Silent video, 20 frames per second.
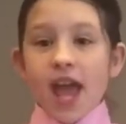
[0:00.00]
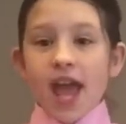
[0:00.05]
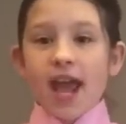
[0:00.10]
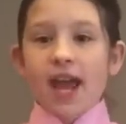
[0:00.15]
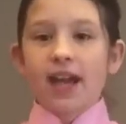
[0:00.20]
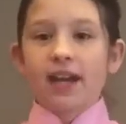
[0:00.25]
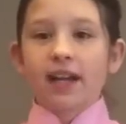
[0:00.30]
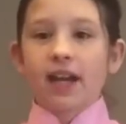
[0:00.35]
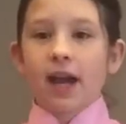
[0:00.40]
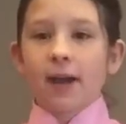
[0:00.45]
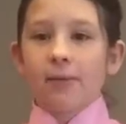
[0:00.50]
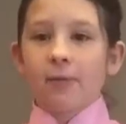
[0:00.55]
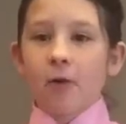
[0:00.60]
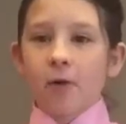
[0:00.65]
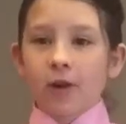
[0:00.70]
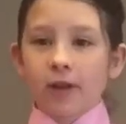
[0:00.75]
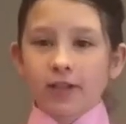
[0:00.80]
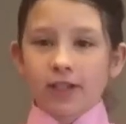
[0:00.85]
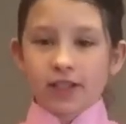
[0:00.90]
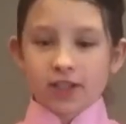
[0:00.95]
and I'm
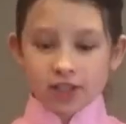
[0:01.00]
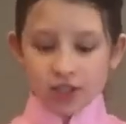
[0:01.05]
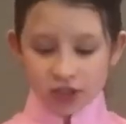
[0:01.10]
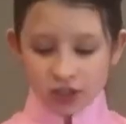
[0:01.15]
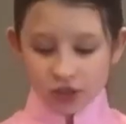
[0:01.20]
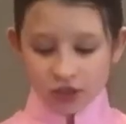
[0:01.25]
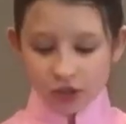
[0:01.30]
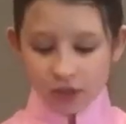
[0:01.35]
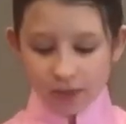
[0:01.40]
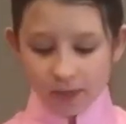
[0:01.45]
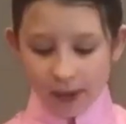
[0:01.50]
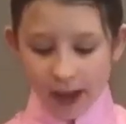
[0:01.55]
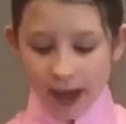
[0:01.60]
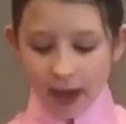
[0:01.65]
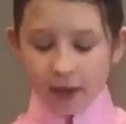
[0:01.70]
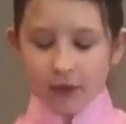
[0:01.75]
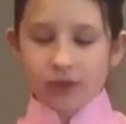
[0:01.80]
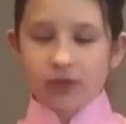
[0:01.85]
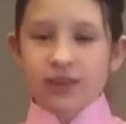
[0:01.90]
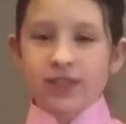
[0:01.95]
going to scoop
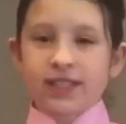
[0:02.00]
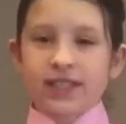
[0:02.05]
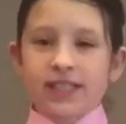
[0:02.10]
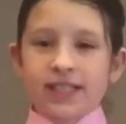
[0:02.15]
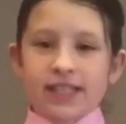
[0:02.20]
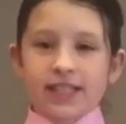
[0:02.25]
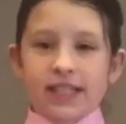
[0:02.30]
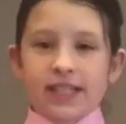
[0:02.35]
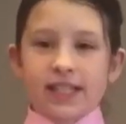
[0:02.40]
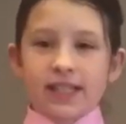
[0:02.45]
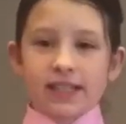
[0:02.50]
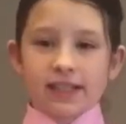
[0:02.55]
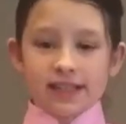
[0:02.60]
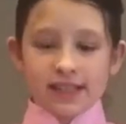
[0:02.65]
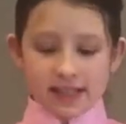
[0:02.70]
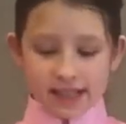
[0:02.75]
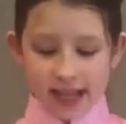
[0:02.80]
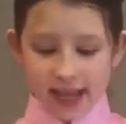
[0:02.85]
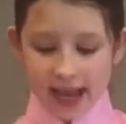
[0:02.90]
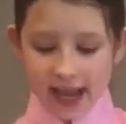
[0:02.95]
out the
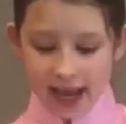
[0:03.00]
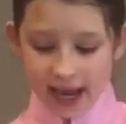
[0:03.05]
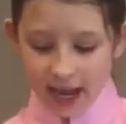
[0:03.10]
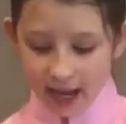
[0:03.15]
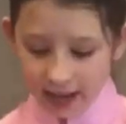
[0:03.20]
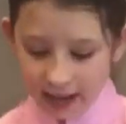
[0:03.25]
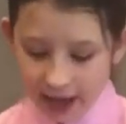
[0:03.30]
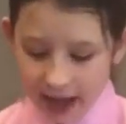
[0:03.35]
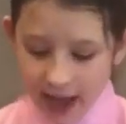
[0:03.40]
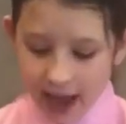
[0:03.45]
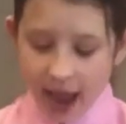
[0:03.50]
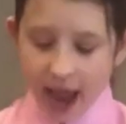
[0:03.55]
seeds and